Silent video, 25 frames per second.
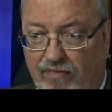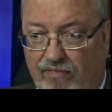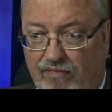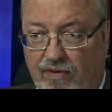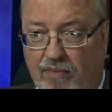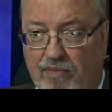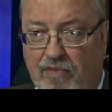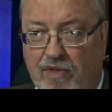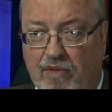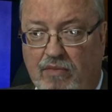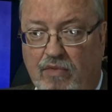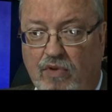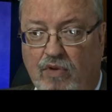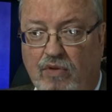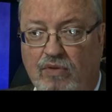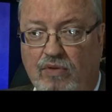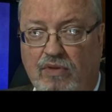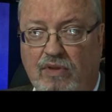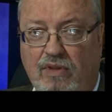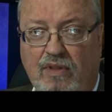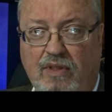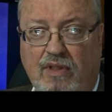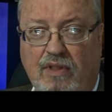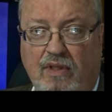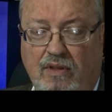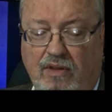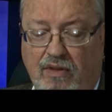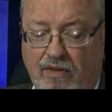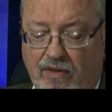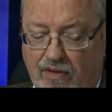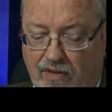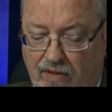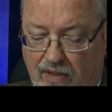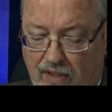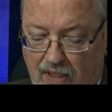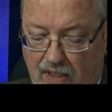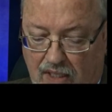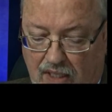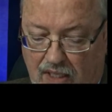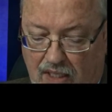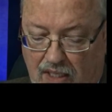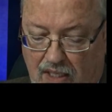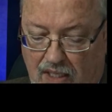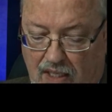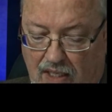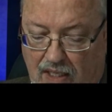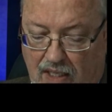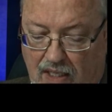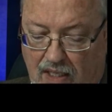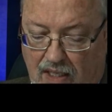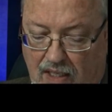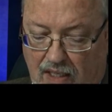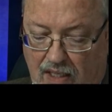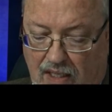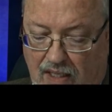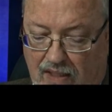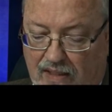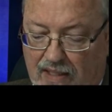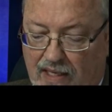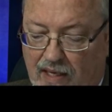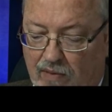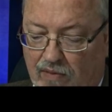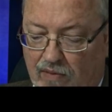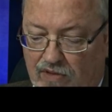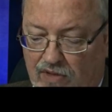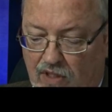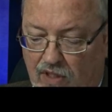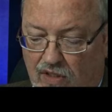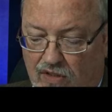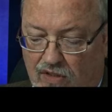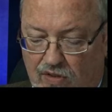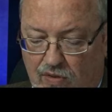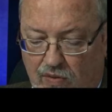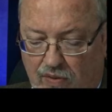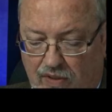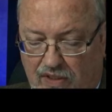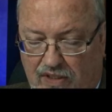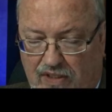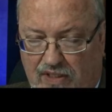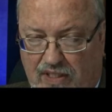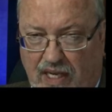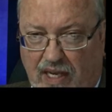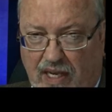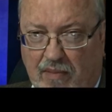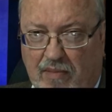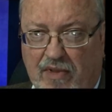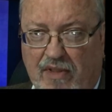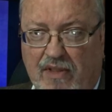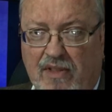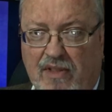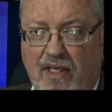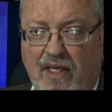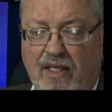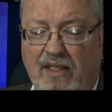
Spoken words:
from the moon to the Earth, and that was also examined.